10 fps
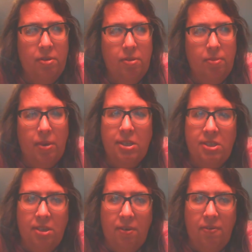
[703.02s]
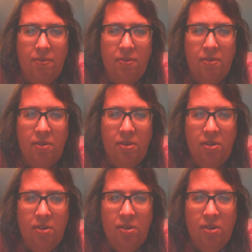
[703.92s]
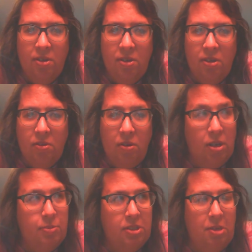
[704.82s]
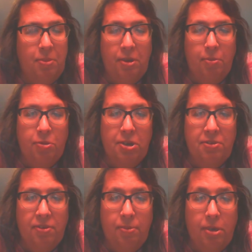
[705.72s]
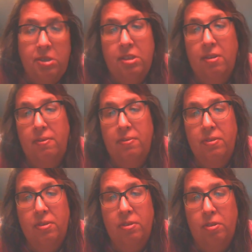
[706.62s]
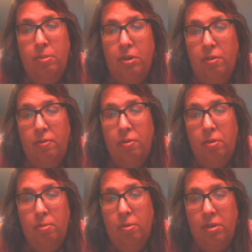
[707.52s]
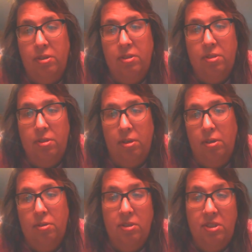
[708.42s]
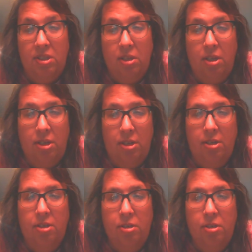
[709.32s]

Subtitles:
myself. While I'm sleeping, I'm transferring myself to my other focal points, you know, to see Alana,